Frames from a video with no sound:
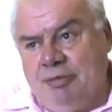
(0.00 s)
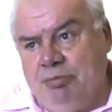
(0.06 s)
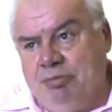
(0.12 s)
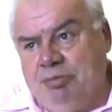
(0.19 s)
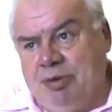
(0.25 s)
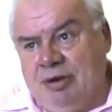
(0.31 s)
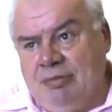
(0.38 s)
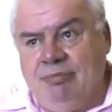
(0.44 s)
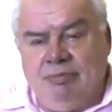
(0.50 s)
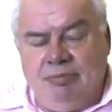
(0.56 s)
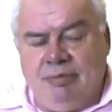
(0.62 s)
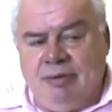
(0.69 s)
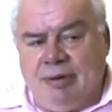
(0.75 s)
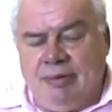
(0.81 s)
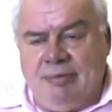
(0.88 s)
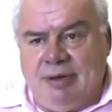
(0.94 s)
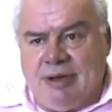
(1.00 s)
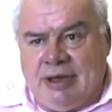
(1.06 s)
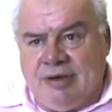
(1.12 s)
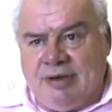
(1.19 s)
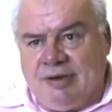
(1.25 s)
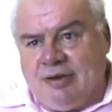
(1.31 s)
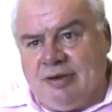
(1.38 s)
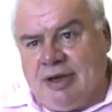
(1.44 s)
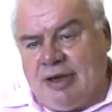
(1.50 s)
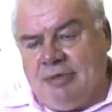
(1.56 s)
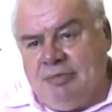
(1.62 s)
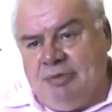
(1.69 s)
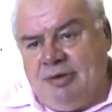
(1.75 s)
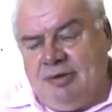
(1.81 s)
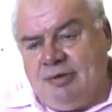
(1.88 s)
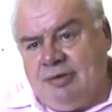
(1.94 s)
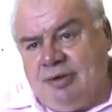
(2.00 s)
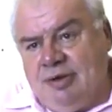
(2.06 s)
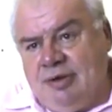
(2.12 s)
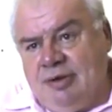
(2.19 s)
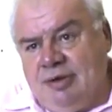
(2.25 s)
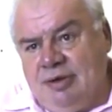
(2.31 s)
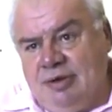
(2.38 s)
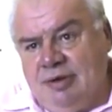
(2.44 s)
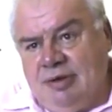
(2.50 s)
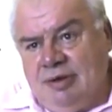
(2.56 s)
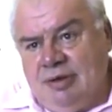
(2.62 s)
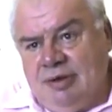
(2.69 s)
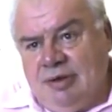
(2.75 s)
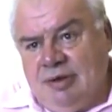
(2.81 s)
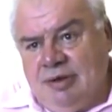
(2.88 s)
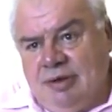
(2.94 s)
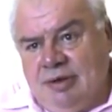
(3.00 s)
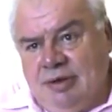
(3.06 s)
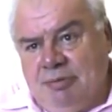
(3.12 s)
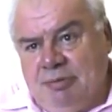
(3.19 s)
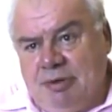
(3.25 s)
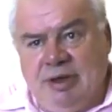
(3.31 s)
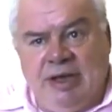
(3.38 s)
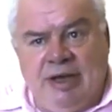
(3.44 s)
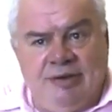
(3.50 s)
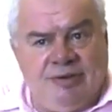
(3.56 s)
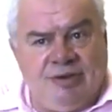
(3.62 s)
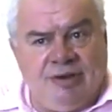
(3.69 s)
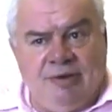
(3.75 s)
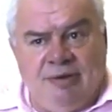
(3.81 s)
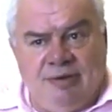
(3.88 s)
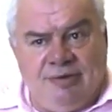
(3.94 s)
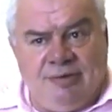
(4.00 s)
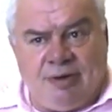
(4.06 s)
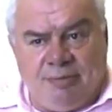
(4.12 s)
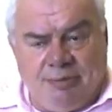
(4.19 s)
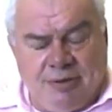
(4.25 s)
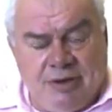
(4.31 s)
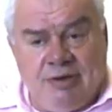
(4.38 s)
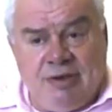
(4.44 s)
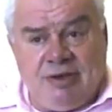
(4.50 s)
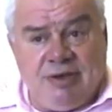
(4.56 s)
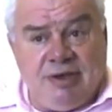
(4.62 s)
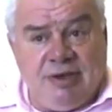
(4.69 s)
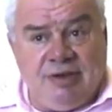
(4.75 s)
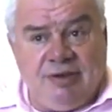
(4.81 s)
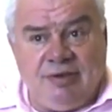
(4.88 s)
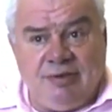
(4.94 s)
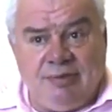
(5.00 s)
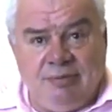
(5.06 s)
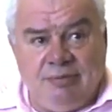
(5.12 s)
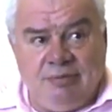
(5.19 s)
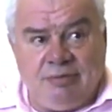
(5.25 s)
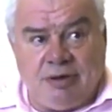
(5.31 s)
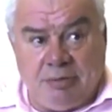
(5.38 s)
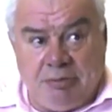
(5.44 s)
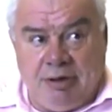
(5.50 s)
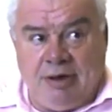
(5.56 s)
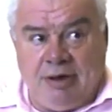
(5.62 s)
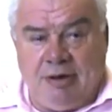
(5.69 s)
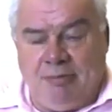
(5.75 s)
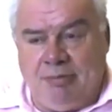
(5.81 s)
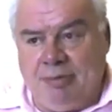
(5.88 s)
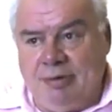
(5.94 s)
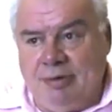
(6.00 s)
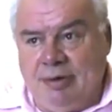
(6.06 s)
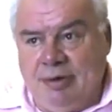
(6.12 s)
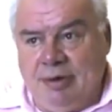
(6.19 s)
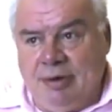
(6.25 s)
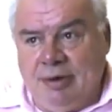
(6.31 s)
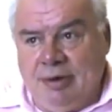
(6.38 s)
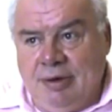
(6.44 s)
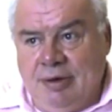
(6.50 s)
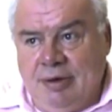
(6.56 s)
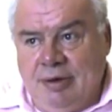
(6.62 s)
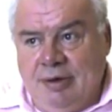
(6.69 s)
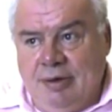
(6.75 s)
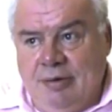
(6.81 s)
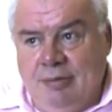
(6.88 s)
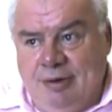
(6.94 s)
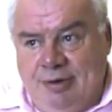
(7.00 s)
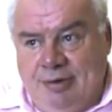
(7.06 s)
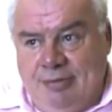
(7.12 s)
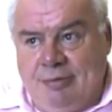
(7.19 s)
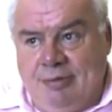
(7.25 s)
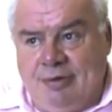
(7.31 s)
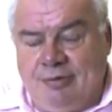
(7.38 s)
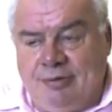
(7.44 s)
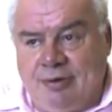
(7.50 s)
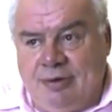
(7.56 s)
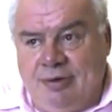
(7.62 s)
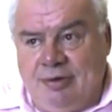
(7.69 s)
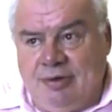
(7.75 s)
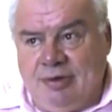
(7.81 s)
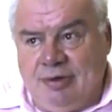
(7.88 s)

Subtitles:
but only that can be sorted. But yeah, so there's opportunities coming up with the waterfront,